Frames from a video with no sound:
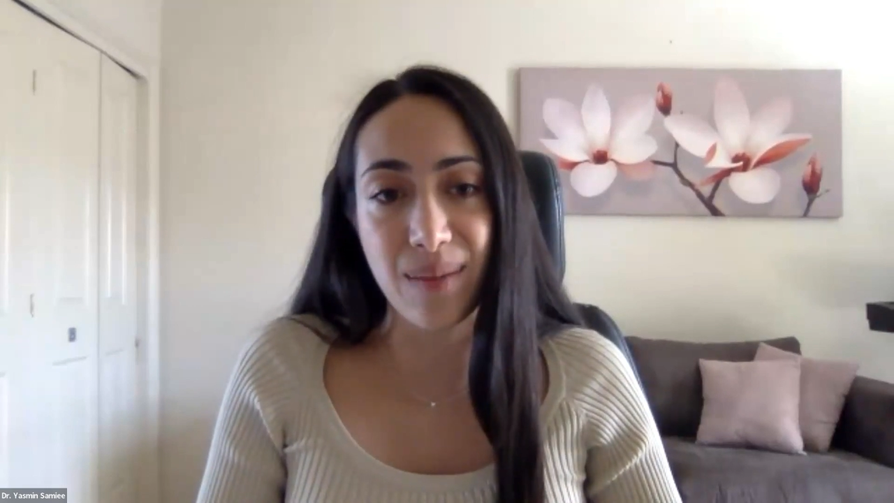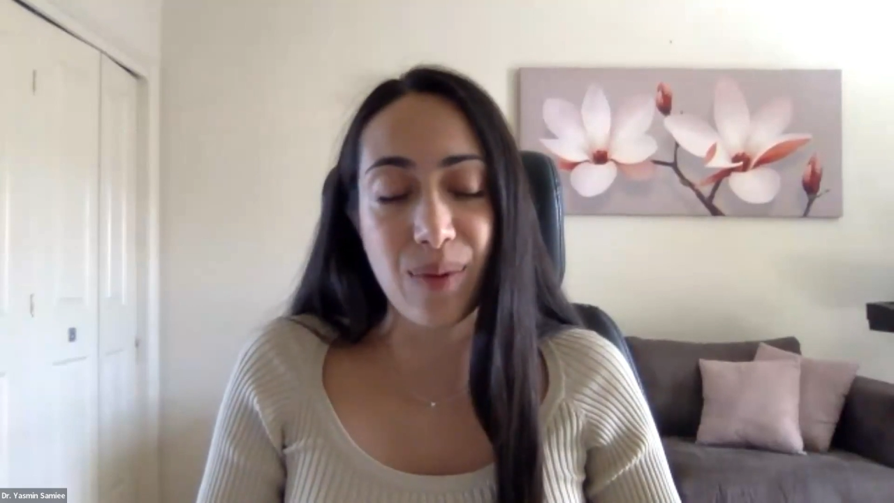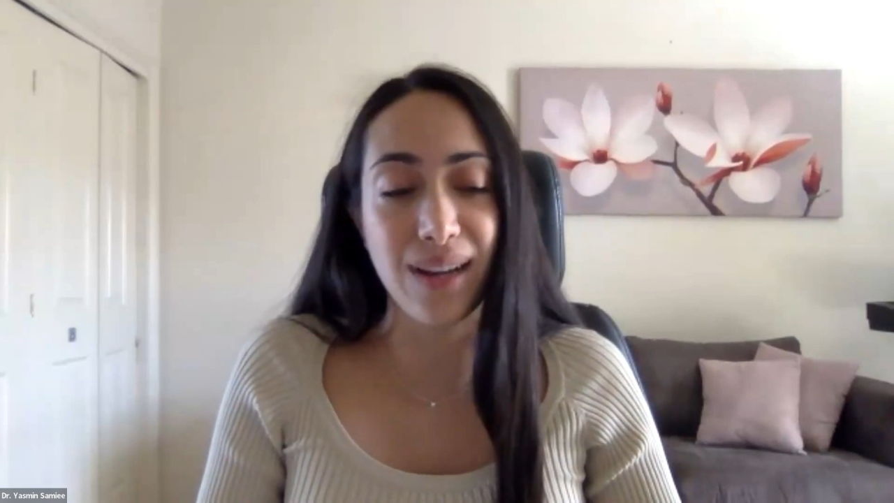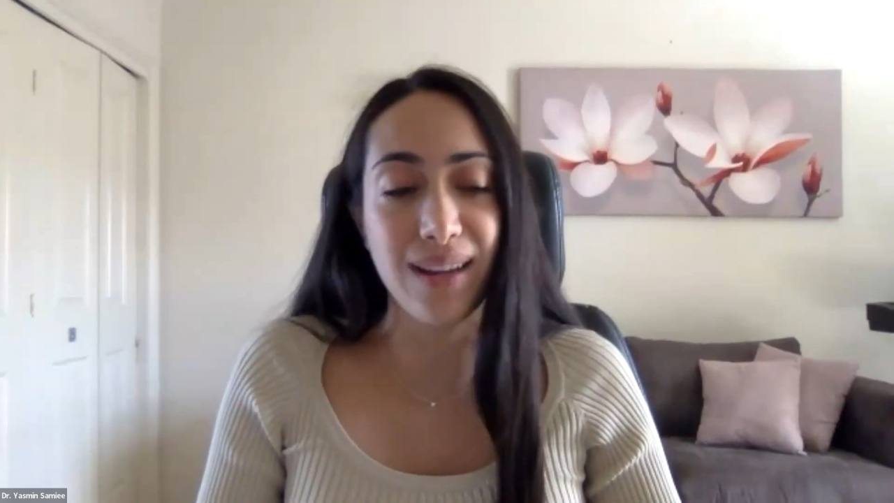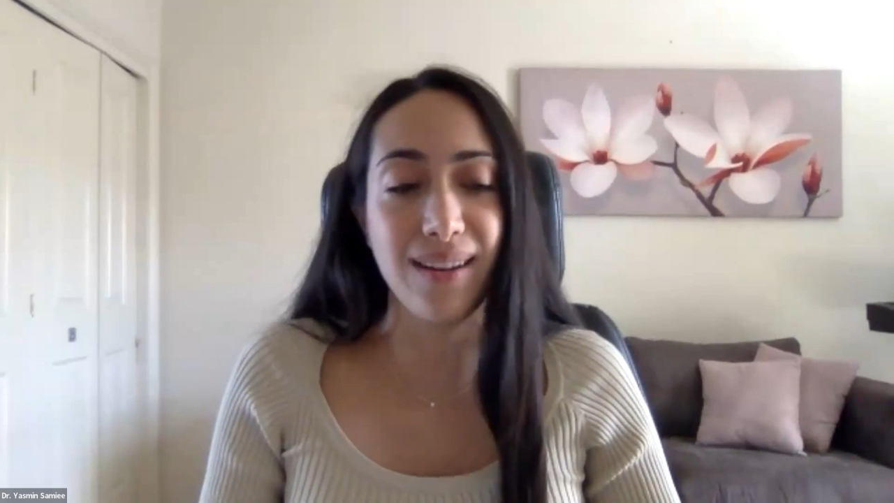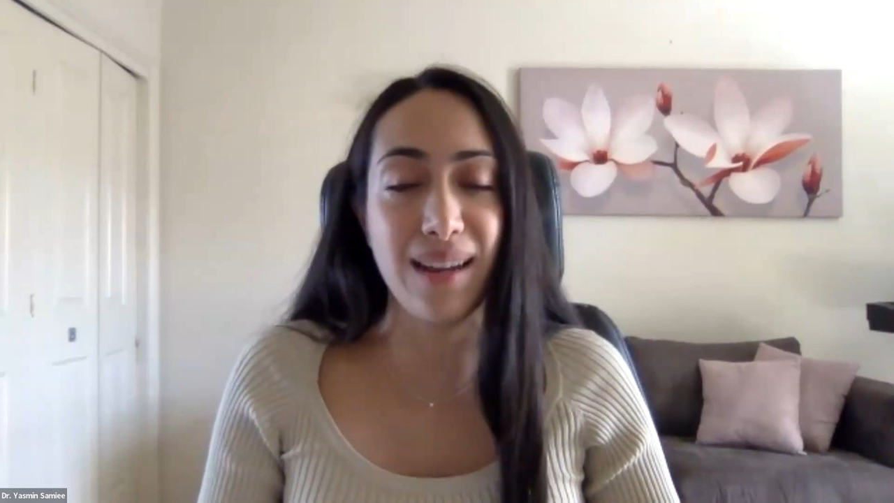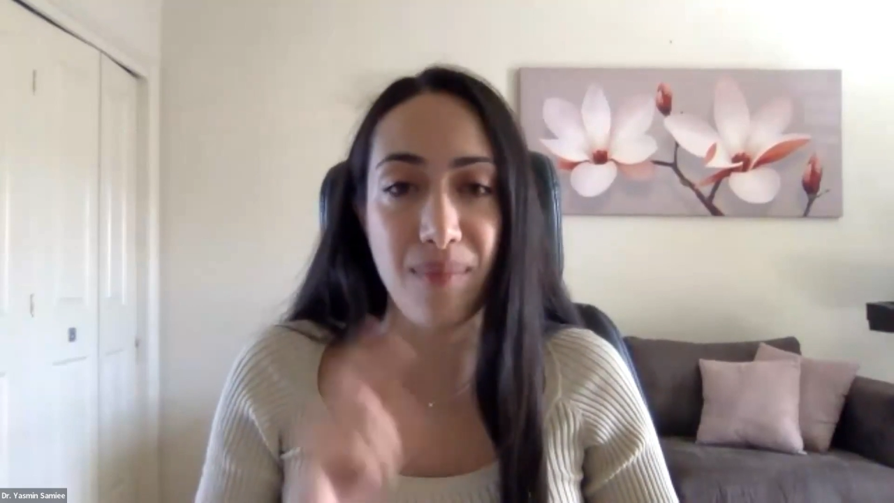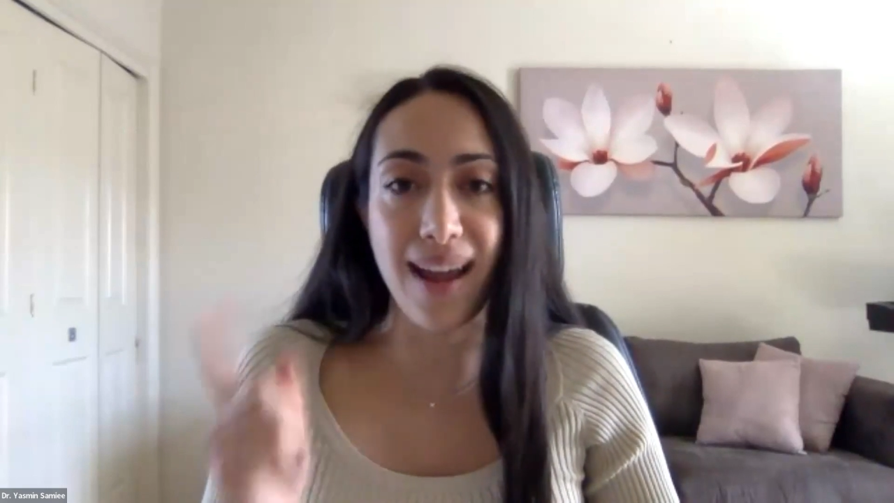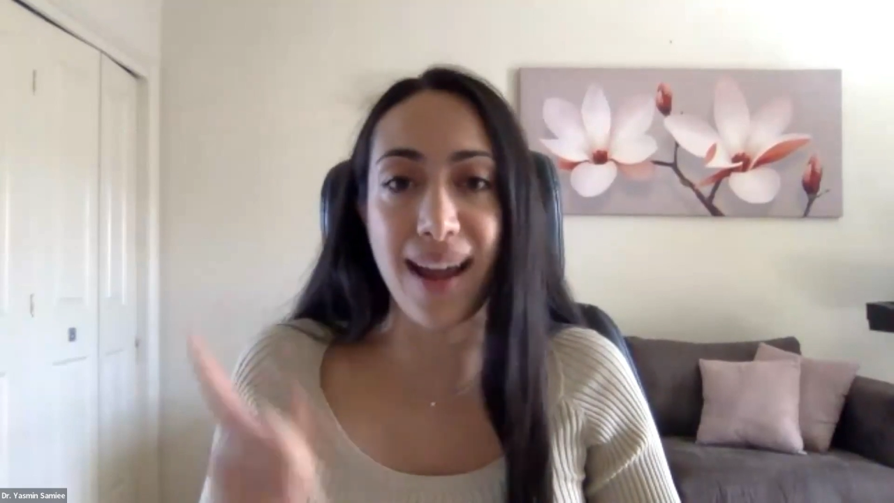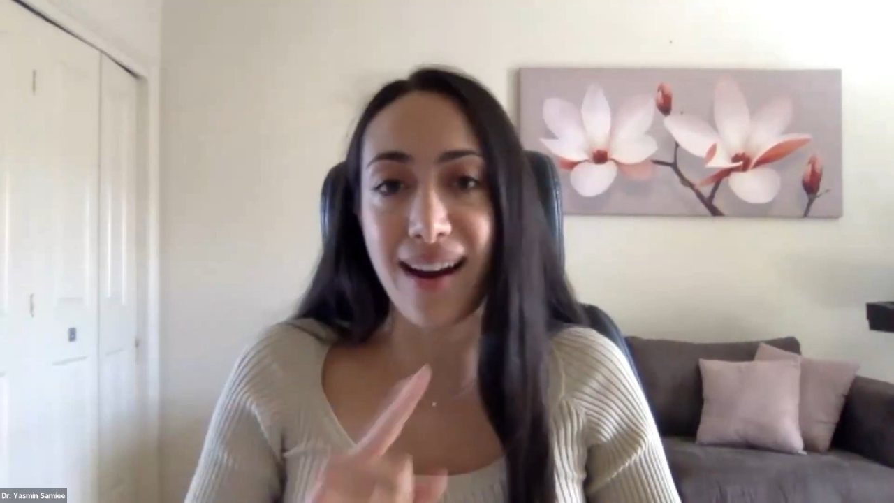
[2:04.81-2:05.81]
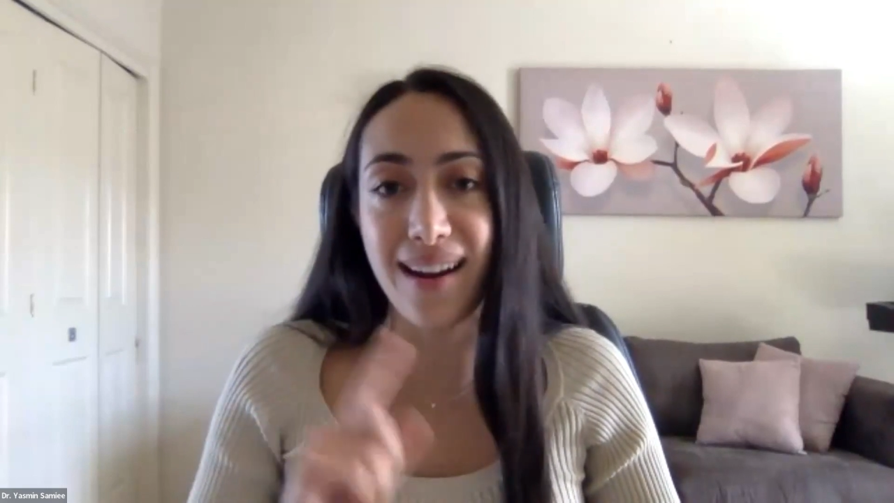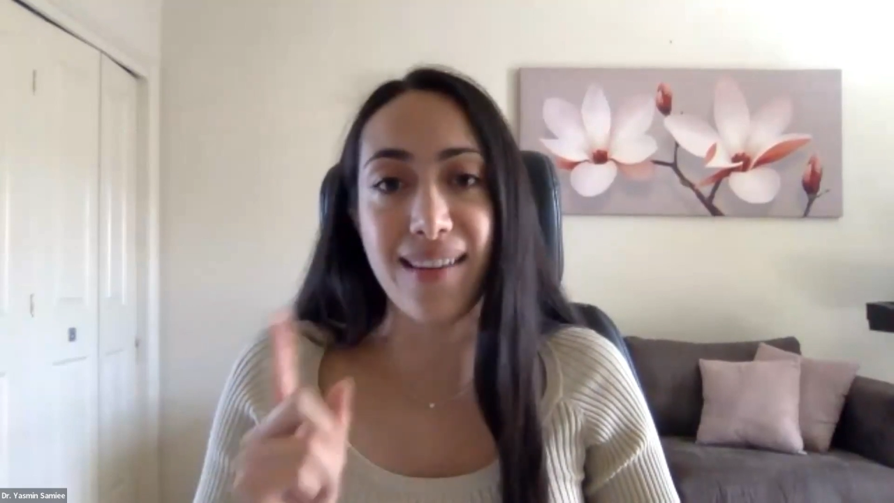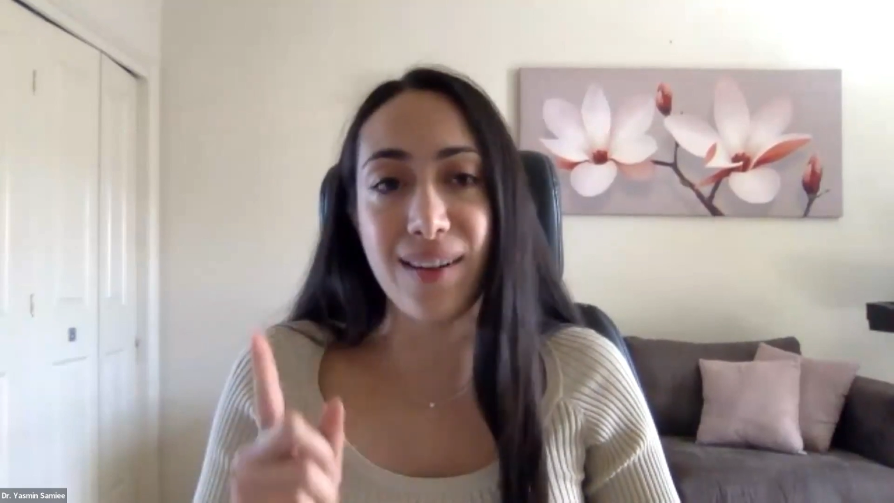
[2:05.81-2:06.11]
but in my area,